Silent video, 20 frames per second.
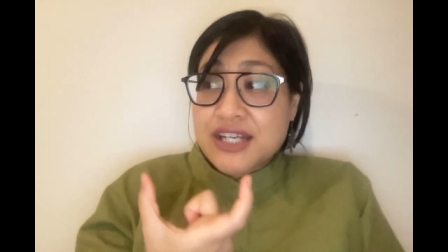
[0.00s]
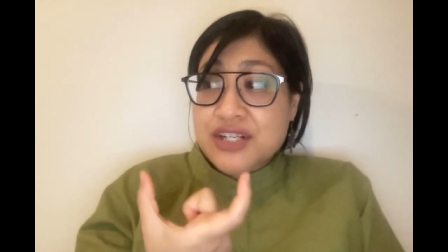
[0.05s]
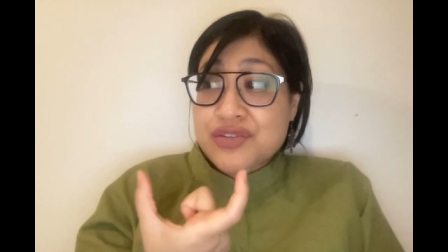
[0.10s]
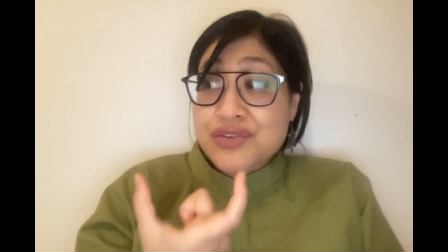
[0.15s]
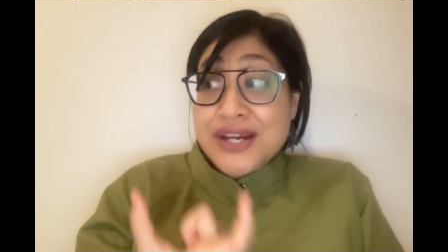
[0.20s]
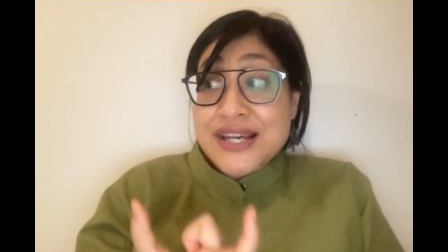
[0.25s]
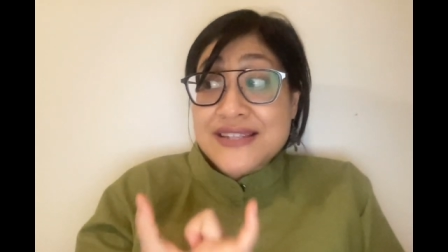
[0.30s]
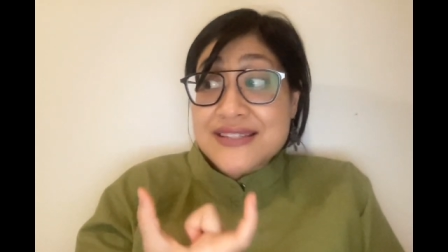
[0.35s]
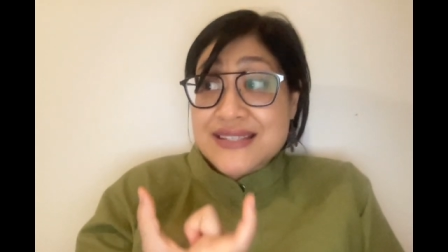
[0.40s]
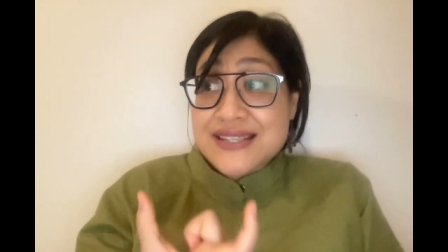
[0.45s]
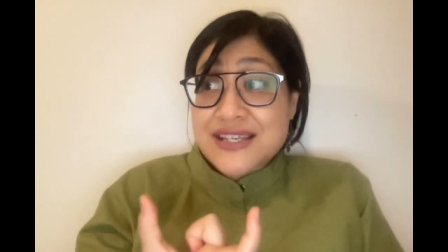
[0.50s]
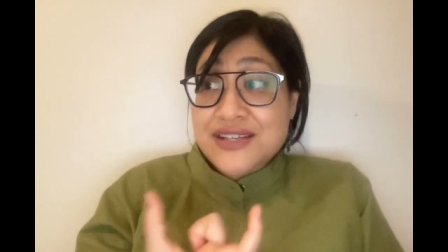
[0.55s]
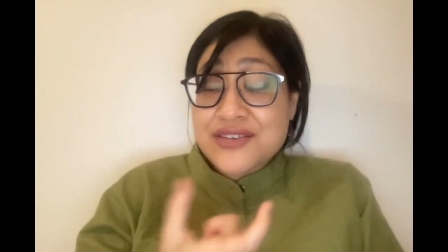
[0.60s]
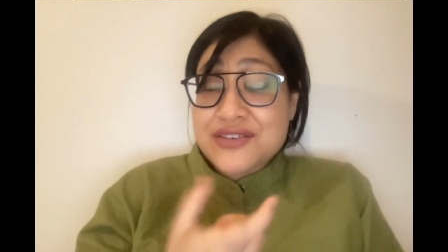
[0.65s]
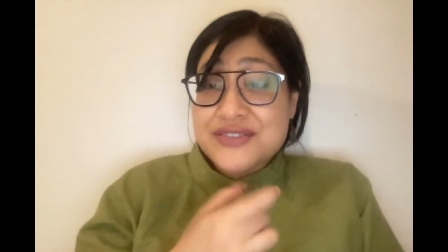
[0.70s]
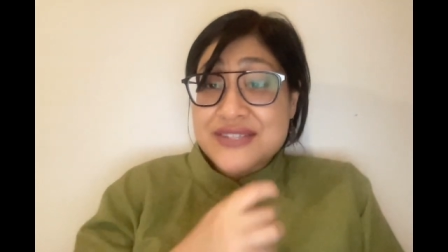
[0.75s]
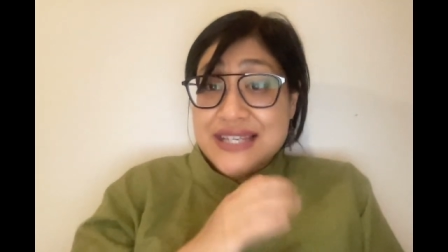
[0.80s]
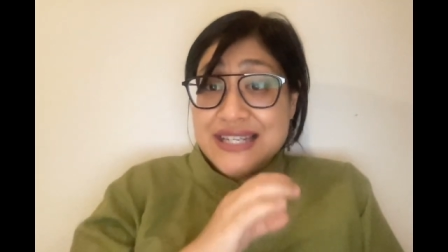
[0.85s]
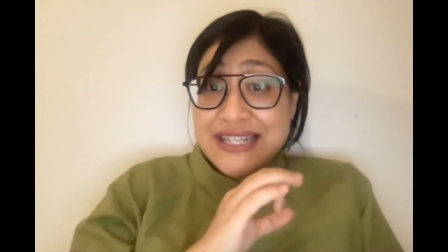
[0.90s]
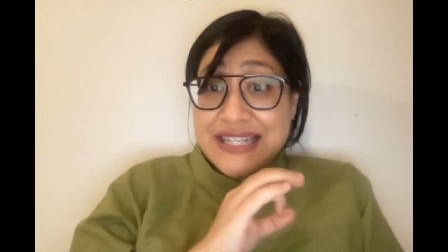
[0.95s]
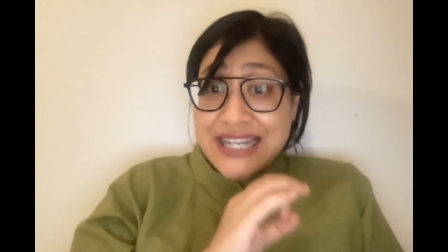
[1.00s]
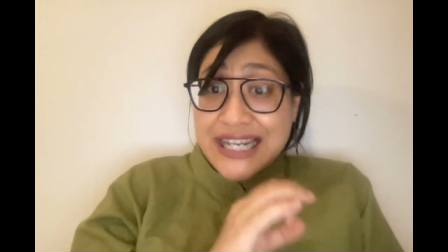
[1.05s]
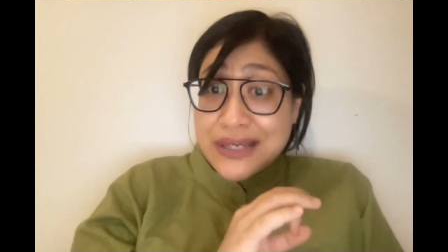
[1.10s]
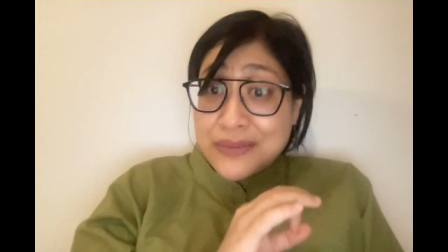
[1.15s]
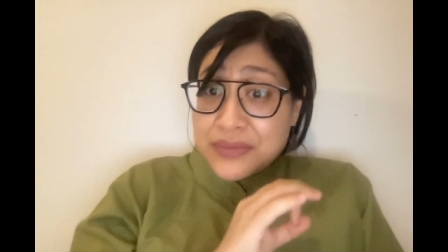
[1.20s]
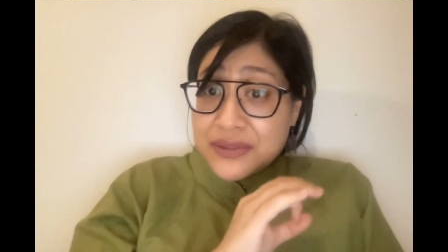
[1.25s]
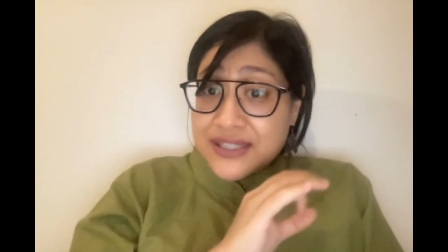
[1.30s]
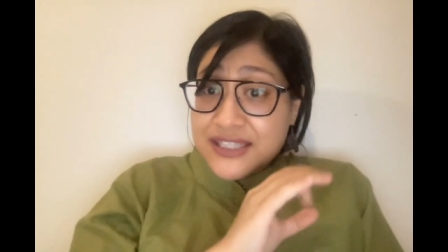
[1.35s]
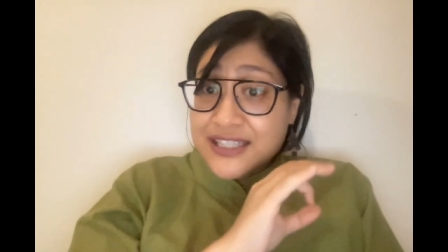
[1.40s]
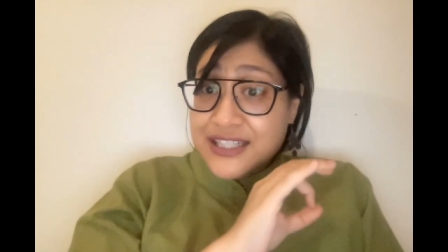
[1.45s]
Translators
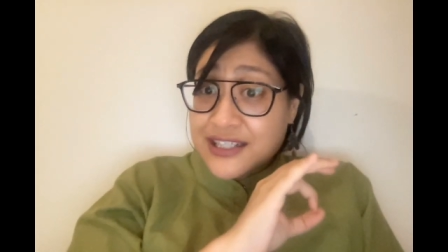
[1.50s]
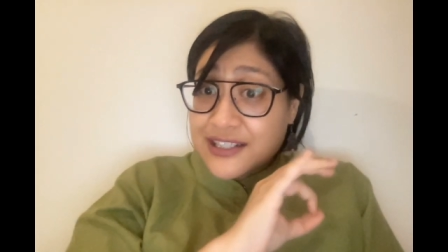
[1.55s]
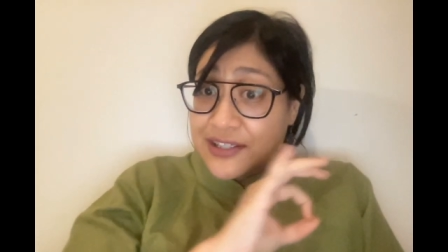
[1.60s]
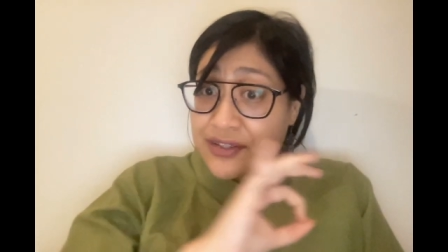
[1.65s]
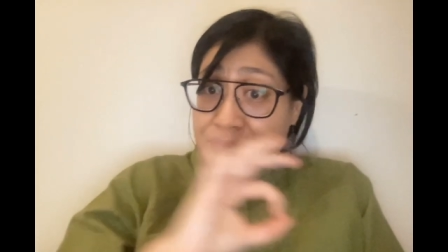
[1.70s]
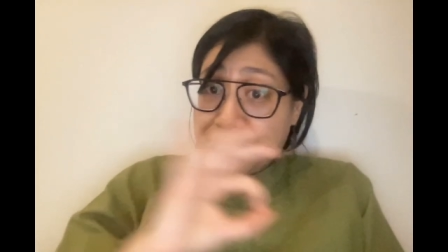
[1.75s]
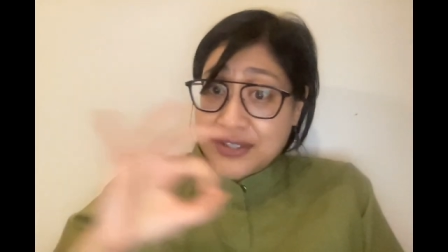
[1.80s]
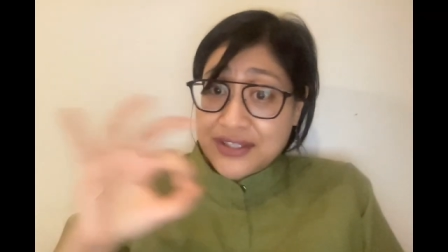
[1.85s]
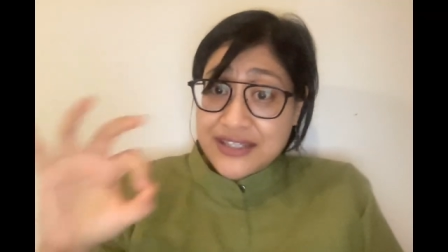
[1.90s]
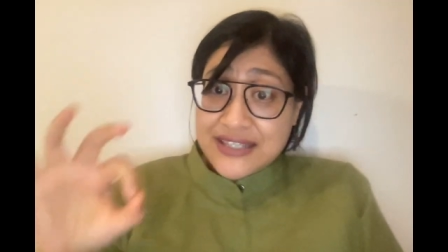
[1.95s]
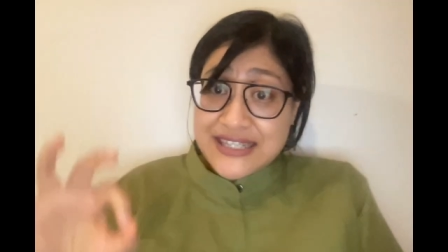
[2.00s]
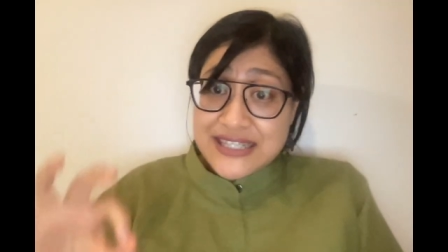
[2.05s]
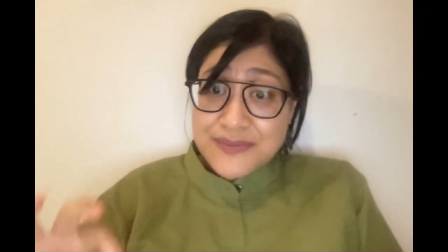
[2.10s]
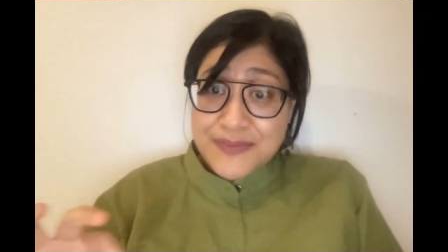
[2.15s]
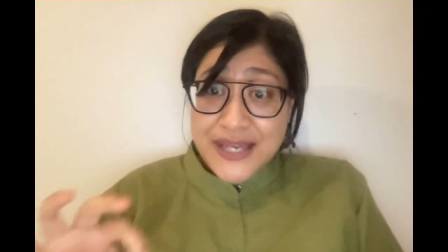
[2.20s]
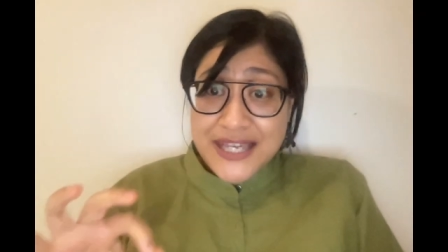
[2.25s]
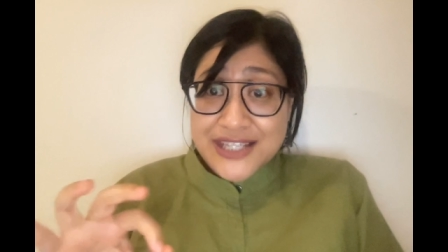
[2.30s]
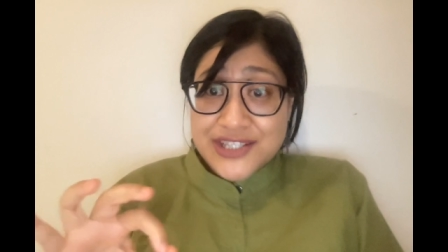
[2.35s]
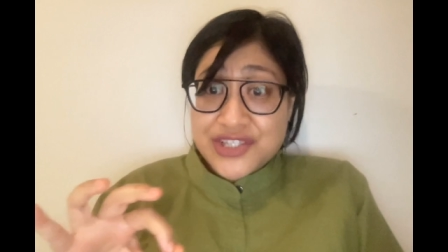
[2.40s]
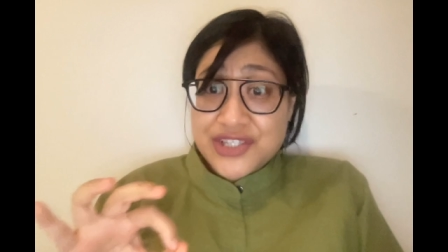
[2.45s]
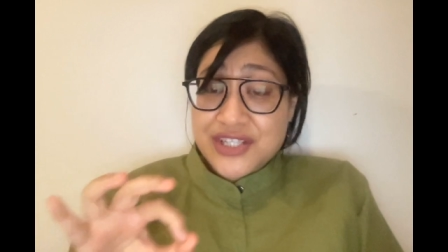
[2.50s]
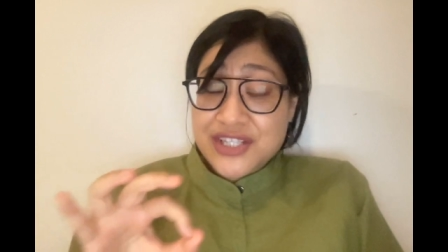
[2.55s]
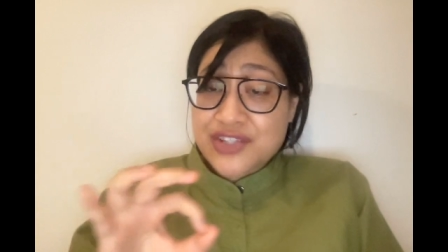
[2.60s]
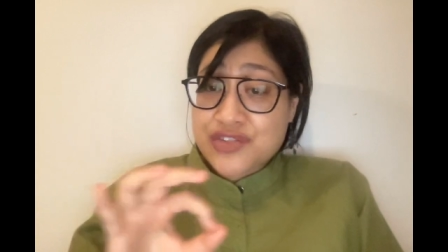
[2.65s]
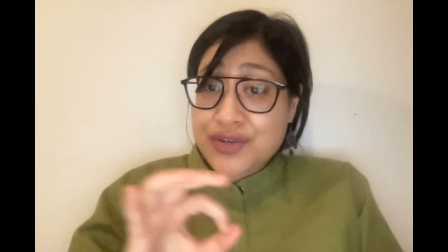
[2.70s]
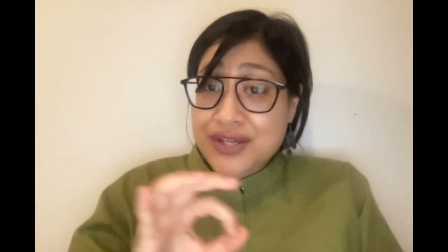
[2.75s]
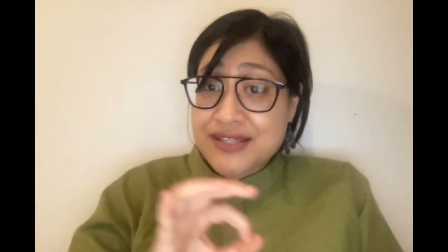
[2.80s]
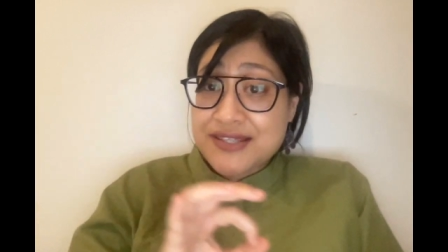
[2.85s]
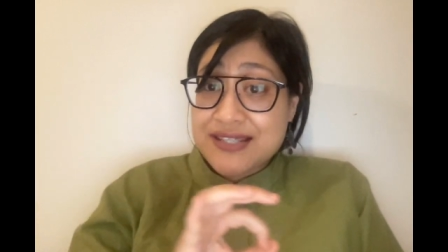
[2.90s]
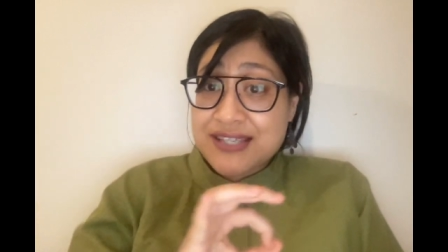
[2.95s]
enabled colonial expansion,
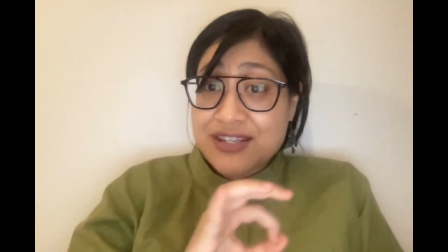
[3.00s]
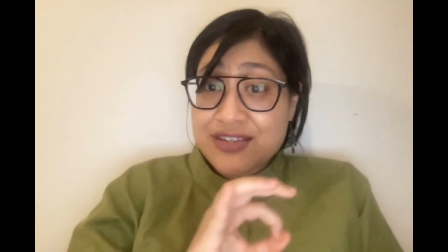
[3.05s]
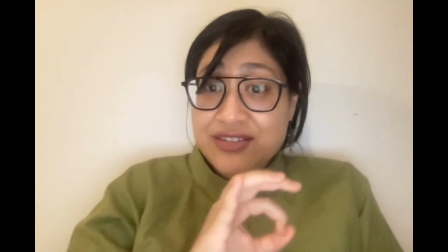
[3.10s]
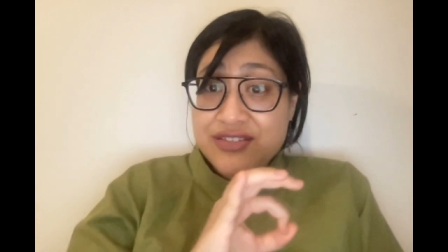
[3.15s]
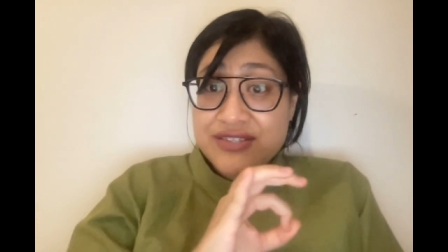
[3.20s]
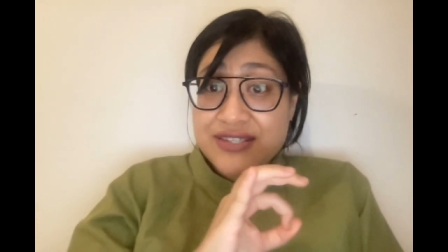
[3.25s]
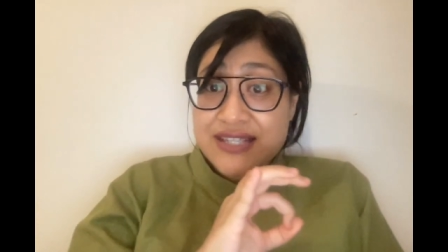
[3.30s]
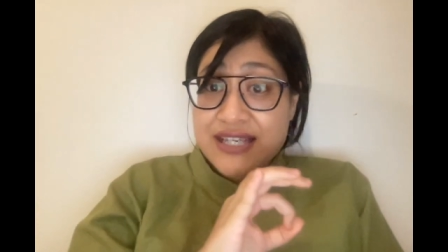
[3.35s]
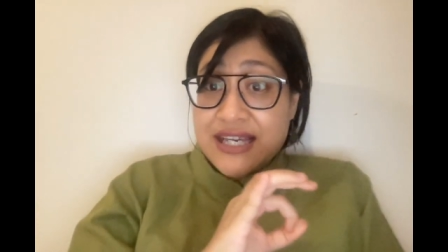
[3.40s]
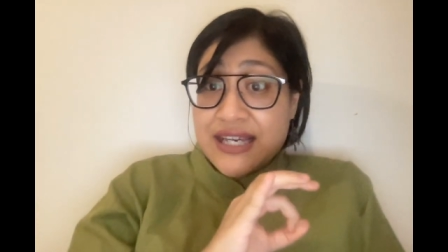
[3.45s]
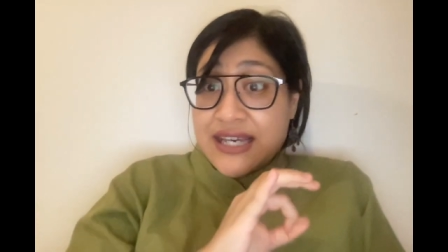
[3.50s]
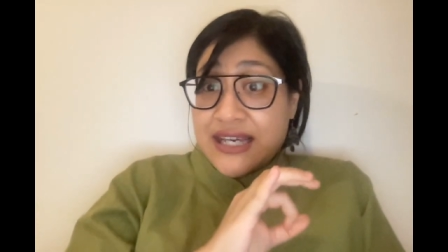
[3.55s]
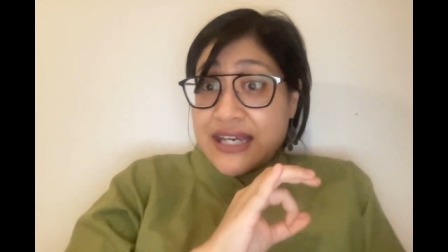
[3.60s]
translators